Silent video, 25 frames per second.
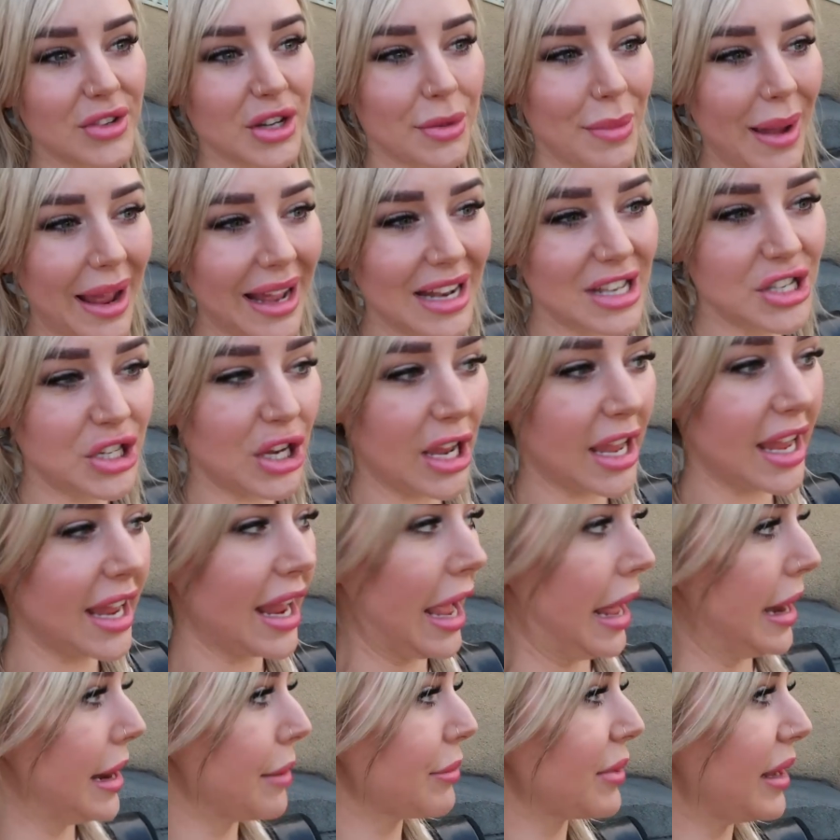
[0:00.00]
of Jumanji,
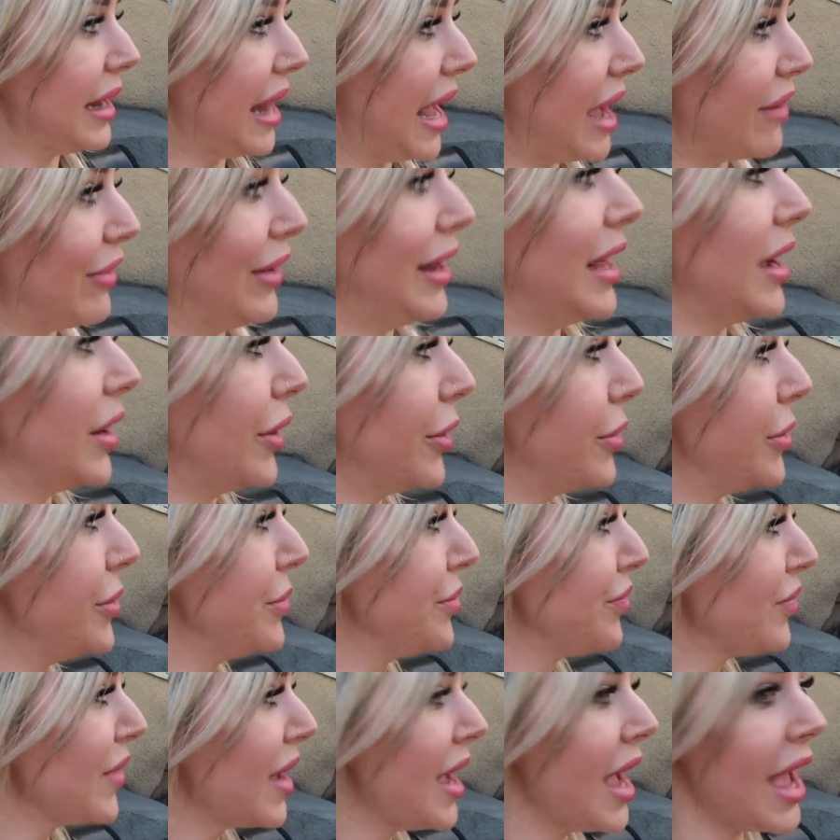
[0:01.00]
and I'm going to have a little
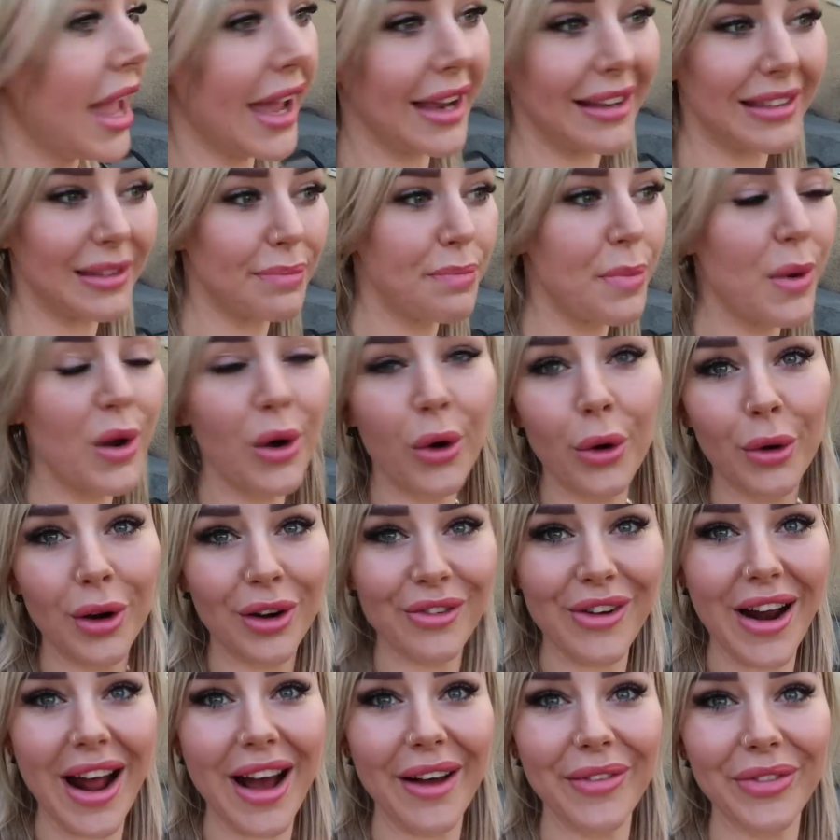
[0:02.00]
explore
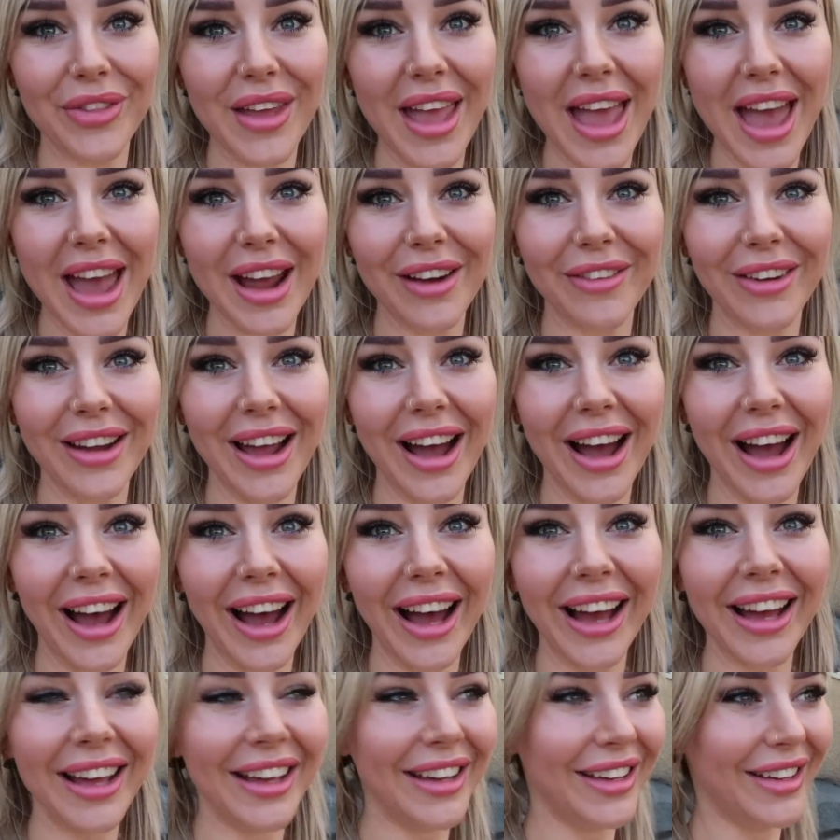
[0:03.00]
around the
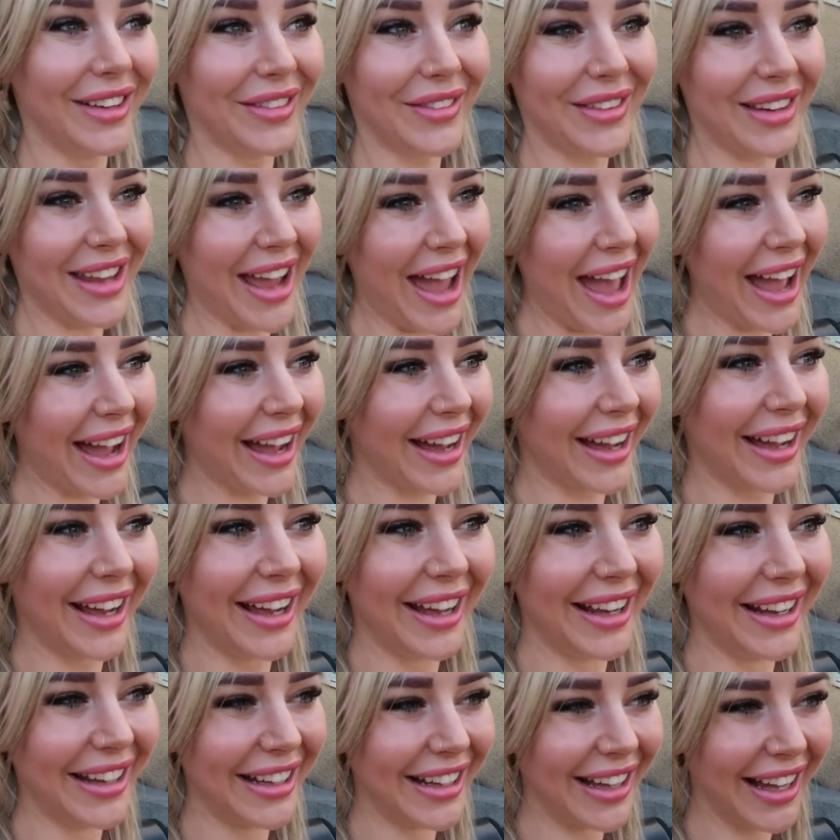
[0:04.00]
area. But
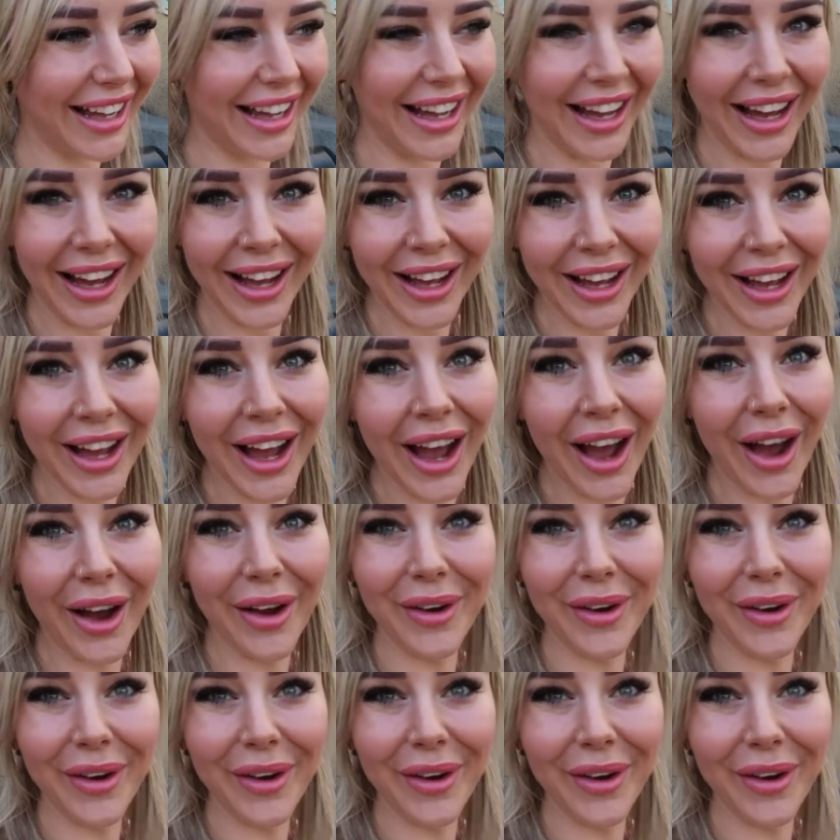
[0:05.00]
yeah,